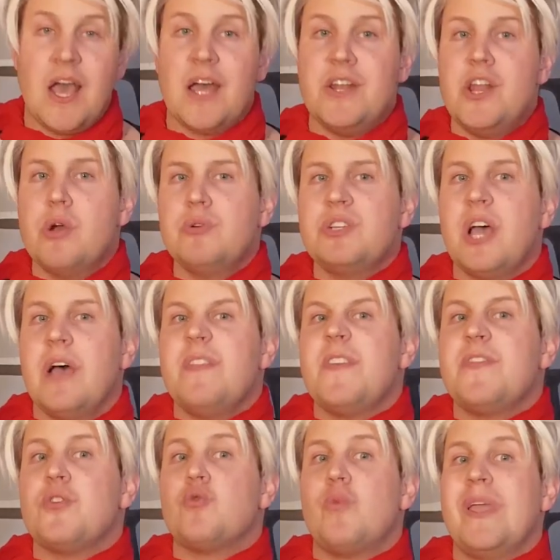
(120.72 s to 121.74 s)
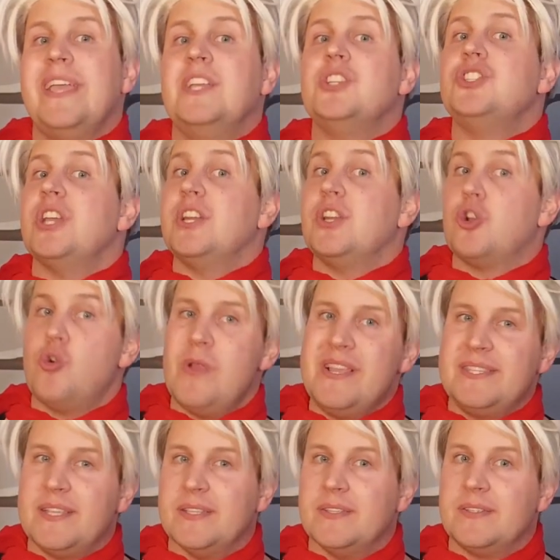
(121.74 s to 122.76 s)
Note that the range
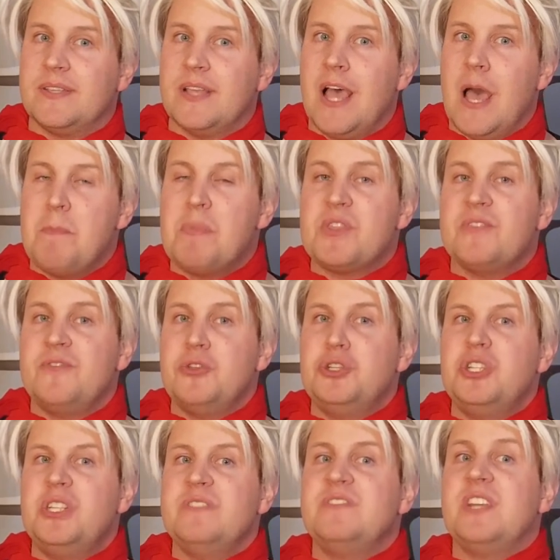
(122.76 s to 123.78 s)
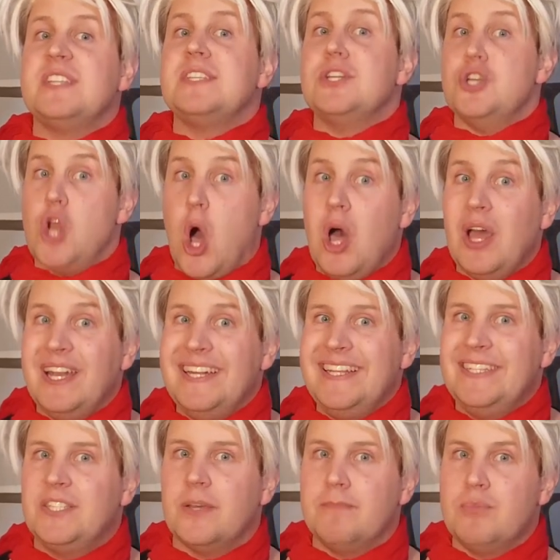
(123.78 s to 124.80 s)
increases, but the fugitive does not
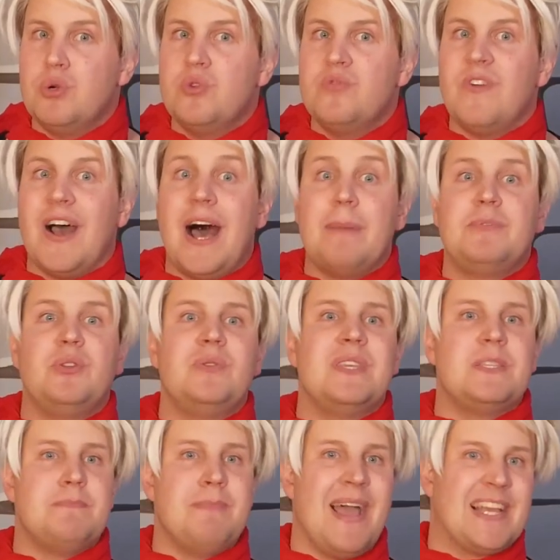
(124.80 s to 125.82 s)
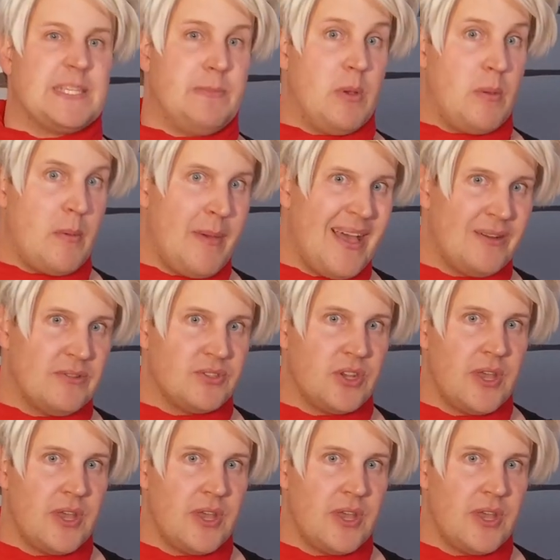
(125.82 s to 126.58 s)
need to move up to this maximum amount,